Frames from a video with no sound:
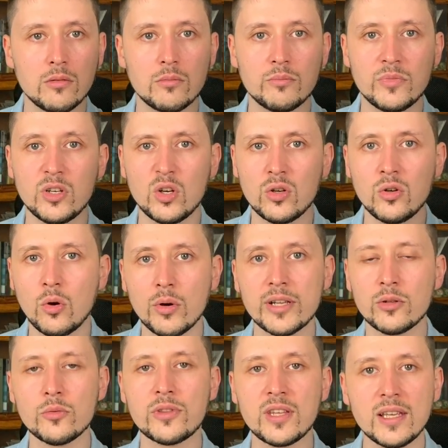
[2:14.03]
no, I
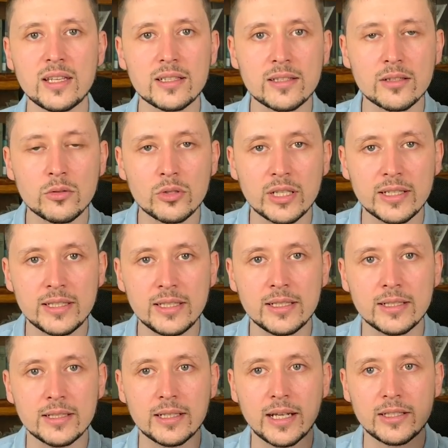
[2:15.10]
don't think it's a good
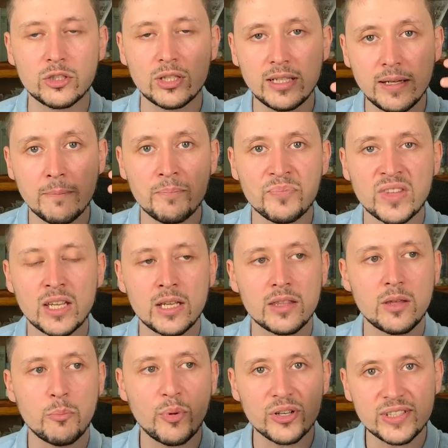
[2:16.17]
idea. Actually,
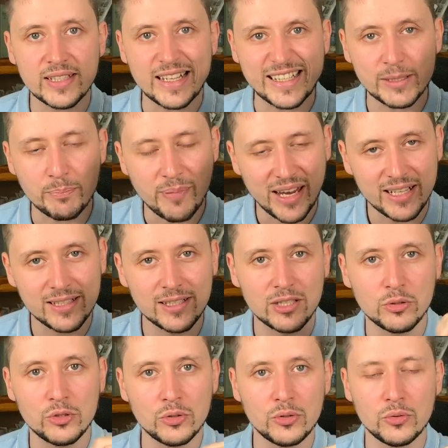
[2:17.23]
the boss expects you
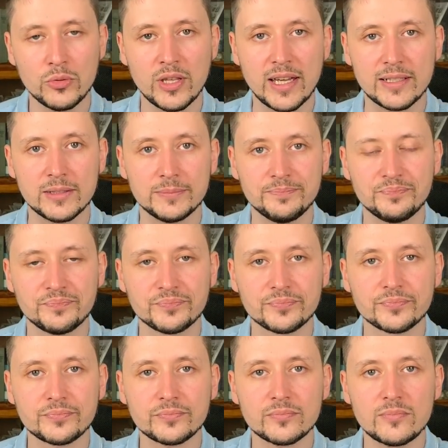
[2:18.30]
to do that.
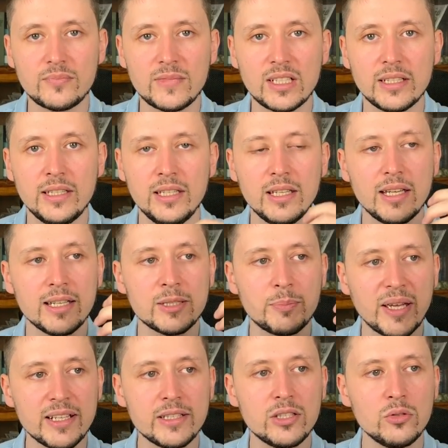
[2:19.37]
He
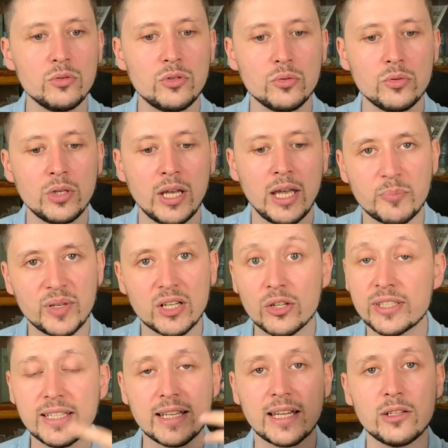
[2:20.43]
expects you to, because
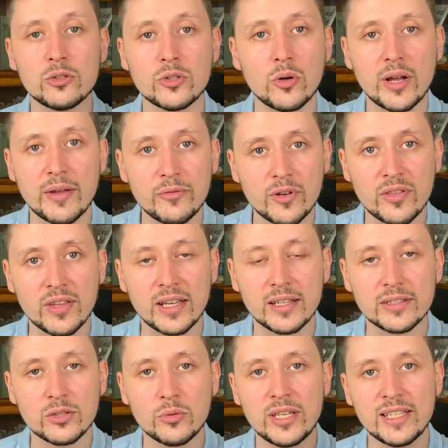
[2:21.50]
he cannot know everything.
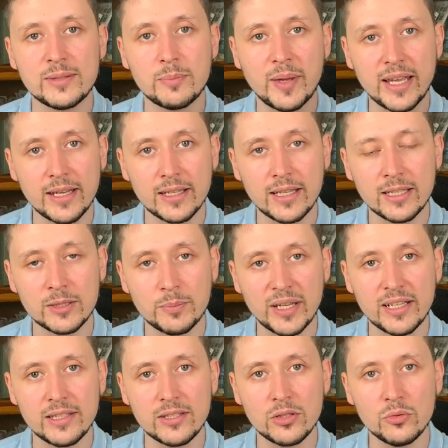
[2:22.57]
So he
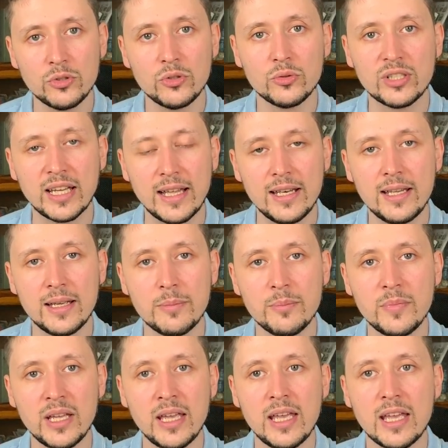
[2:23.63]
expects you to tell
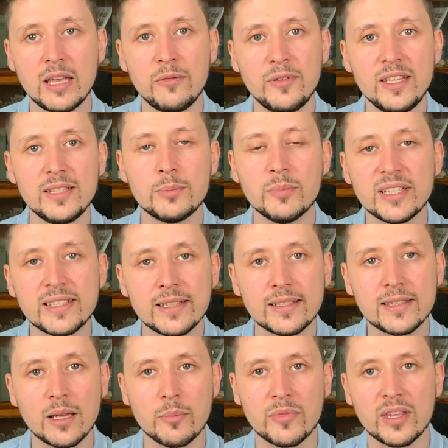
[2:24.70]
him if he's missing
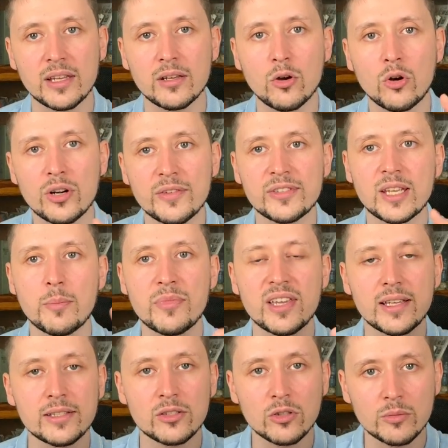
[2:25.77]
something or if something
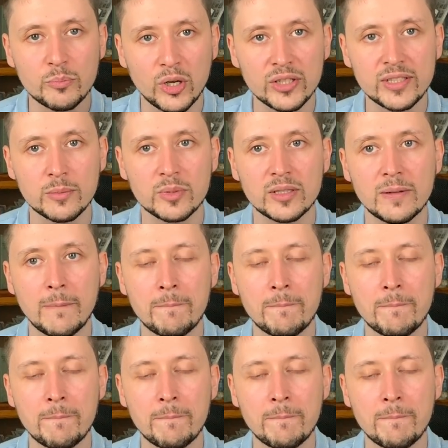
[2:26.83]
is not possible.